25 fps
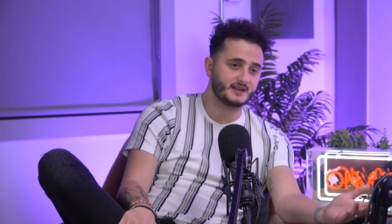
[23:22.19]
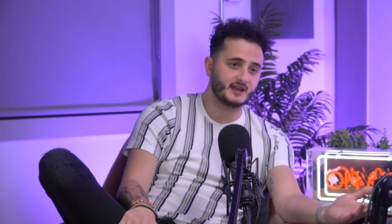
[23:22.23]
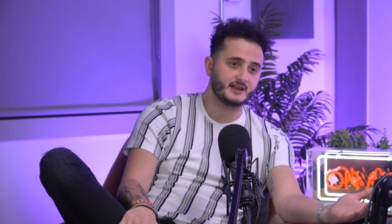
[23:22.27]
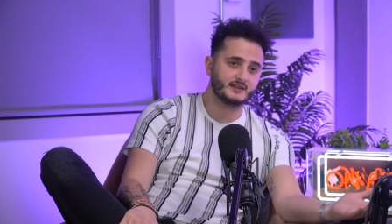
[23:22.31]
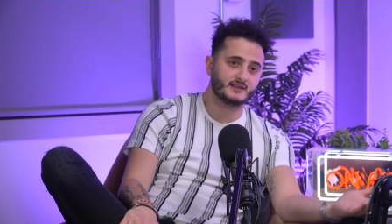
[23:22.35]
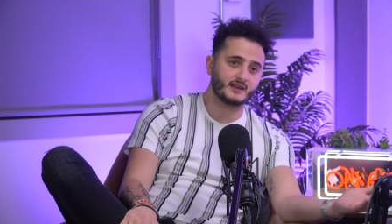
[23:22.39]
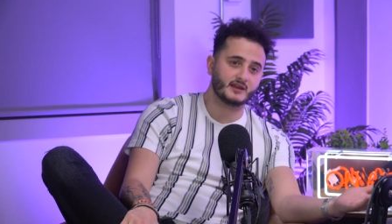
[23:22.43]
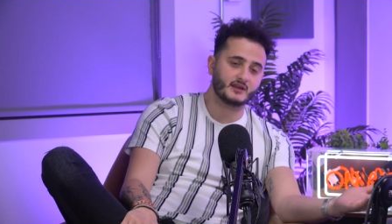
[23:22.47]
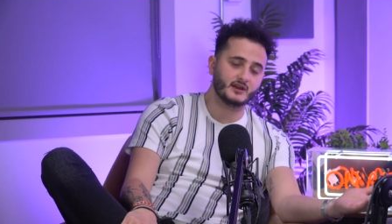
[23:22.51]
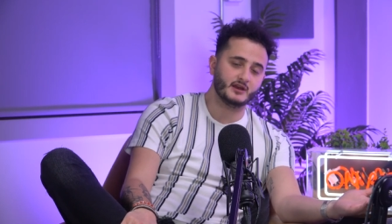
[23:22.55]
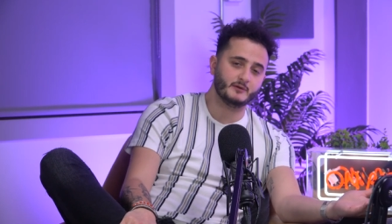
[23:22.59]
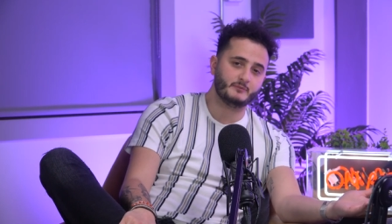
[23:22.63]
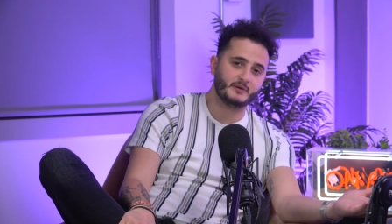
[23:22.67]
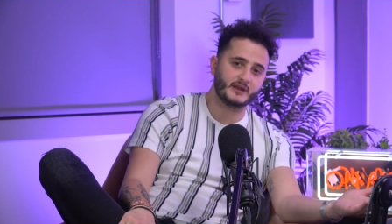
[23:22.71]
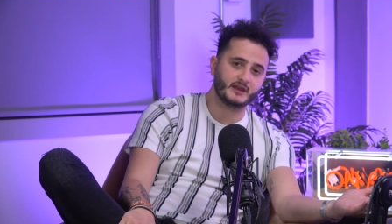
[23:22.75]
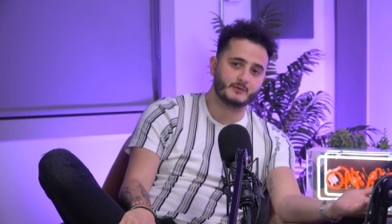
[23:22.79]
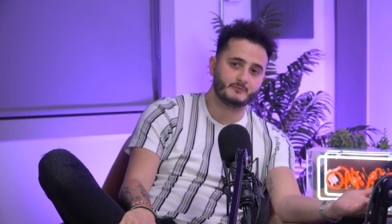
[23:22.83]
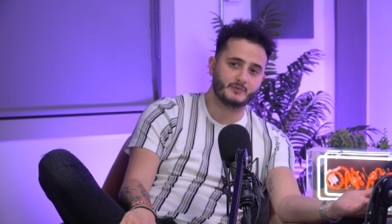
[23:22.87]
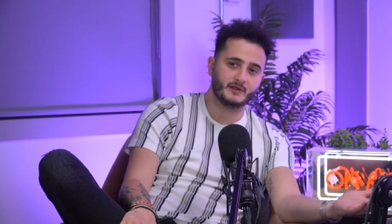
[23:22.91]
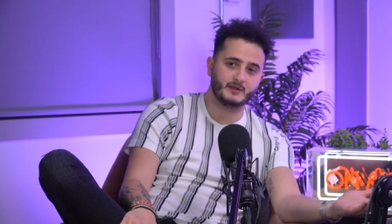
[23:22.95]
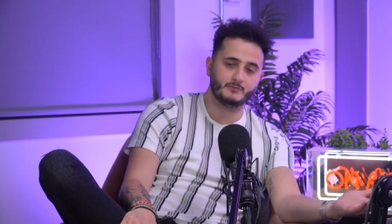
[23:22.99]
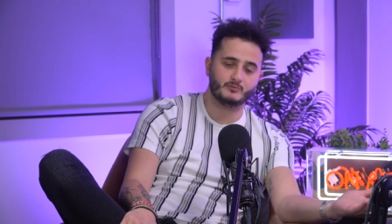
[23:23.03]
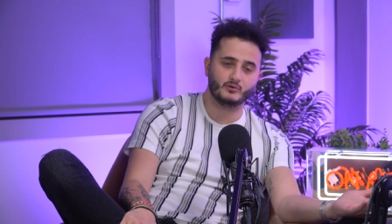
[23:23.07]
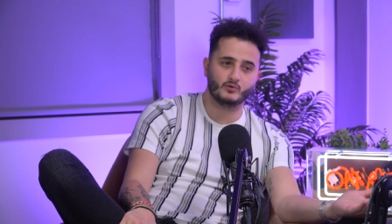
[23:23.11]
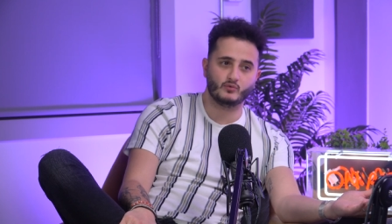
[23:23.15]
They're they're gonna
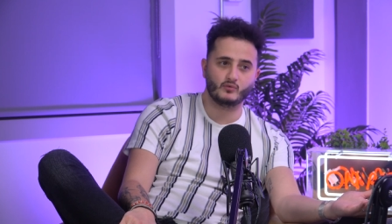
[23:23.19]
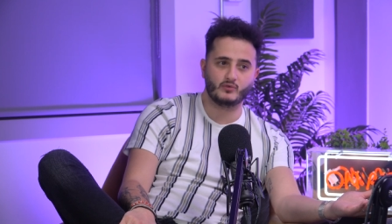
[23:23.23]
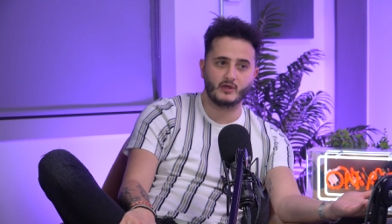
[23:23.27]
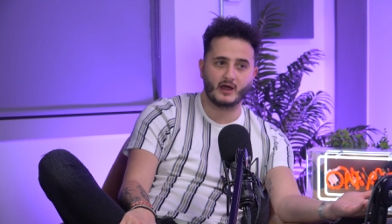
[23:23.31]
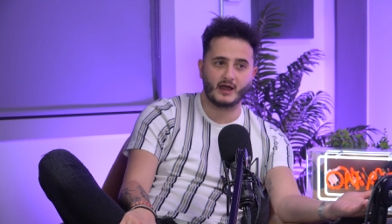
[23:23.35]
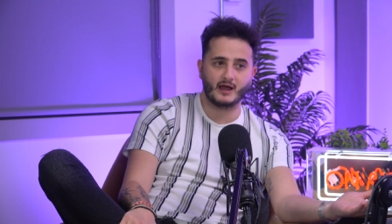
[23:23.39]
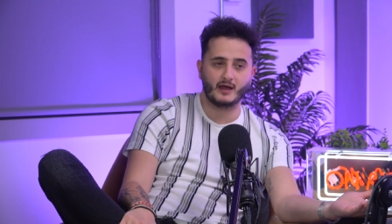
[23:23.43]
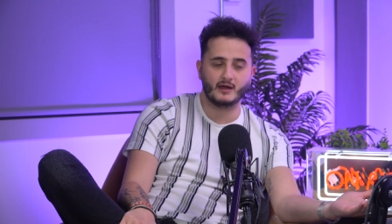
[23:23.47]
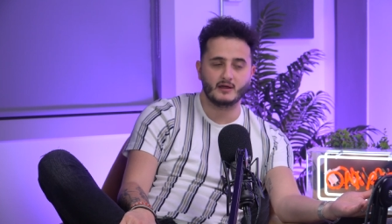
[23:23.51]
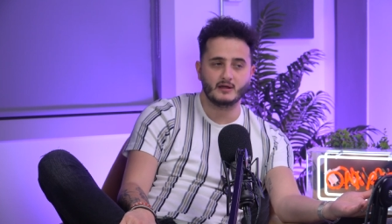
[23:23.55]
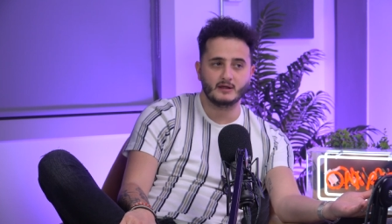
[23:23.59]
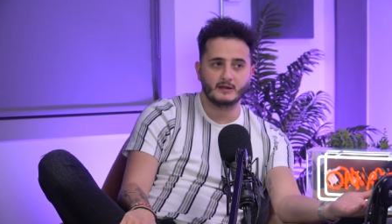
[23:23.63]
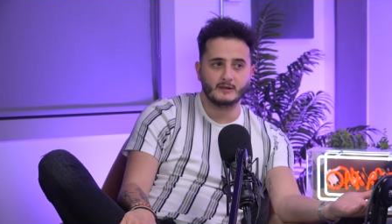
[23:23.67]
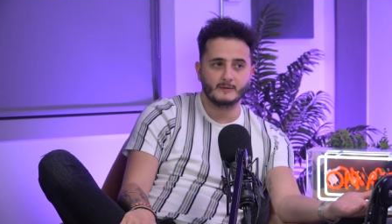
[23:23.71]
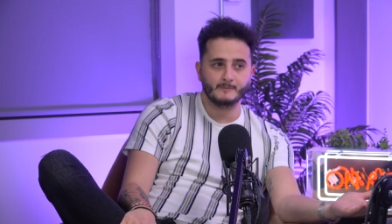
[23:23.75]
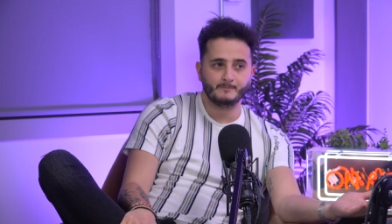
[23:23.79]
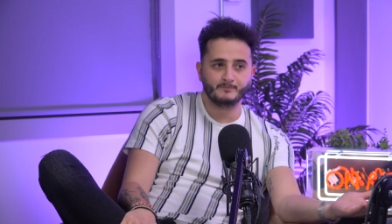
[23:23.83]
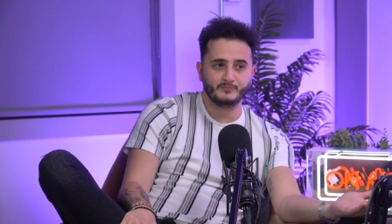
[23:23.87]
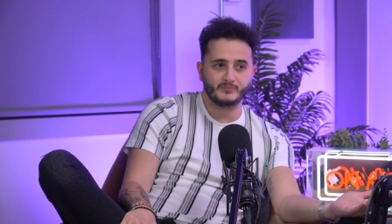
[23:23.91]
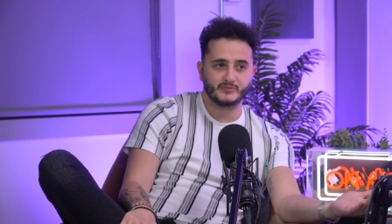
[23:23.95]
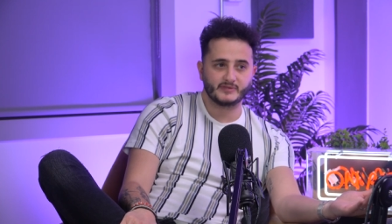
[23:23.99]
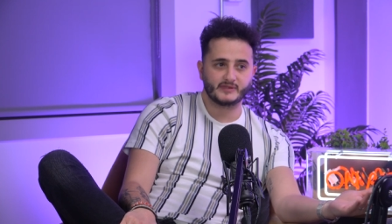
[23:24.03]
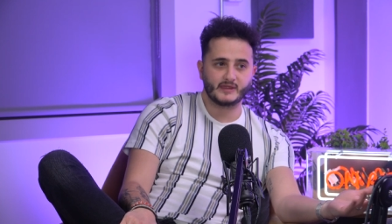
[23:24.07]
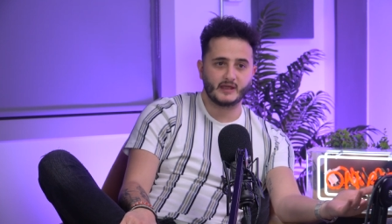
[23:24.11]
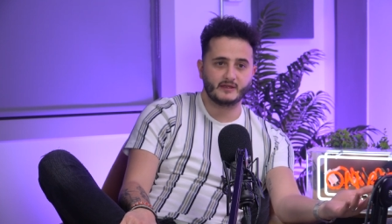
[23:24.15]
pick people that
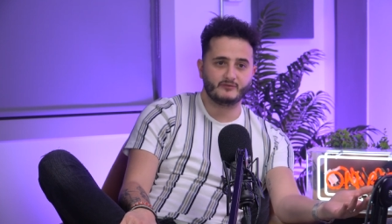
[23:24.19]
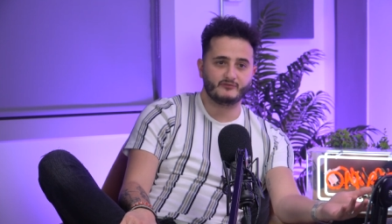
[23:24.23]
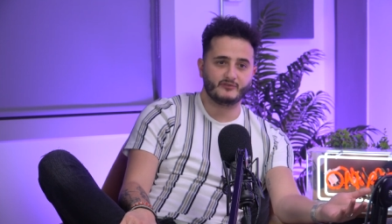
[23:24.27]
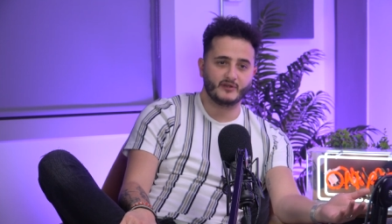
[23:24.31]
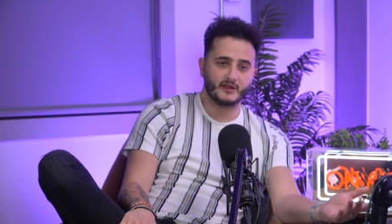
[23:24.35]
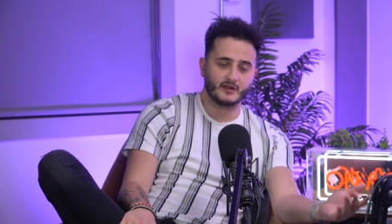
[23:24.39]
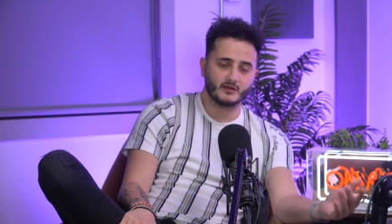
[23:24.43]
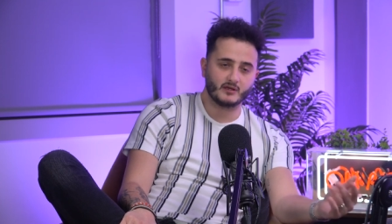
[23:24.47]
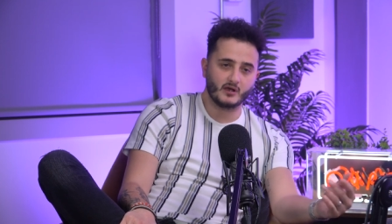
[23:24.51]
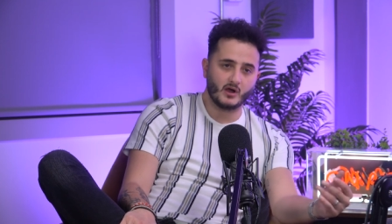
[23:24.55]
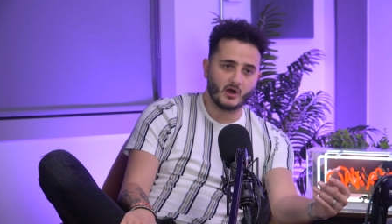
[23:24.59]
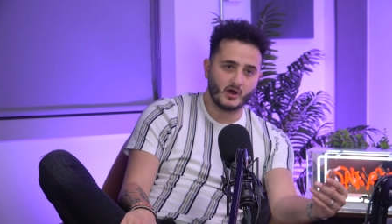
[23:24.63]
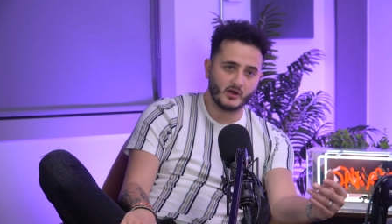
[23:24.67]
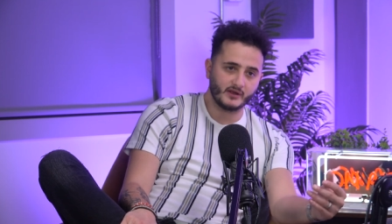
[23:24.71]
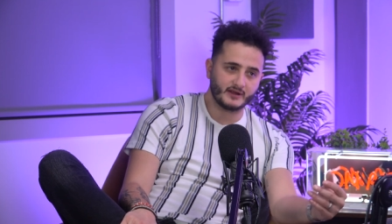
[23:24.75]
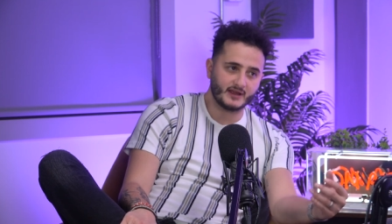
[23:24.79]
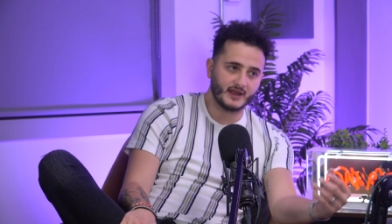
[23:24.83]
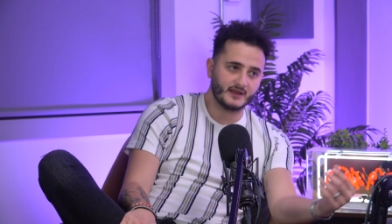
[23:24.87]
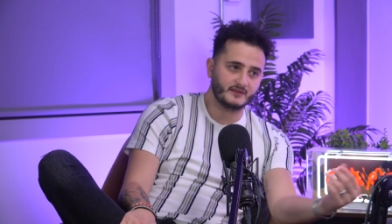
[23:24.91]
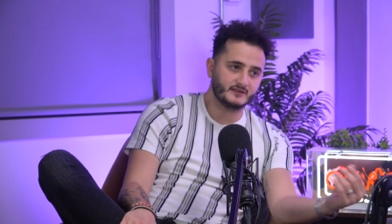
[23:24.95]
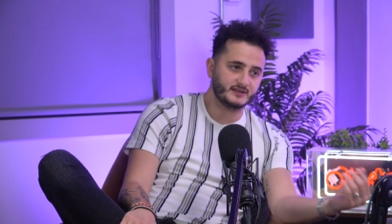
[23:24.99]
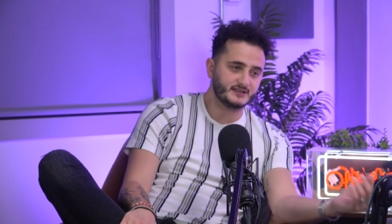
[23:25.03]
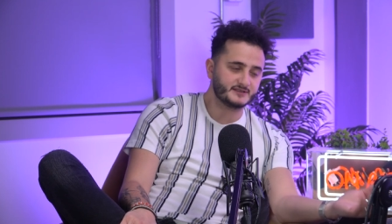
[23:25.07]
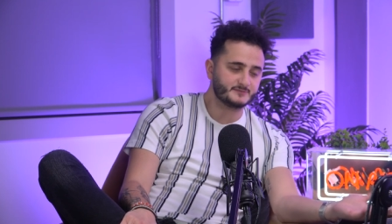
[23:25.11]
they think, okay,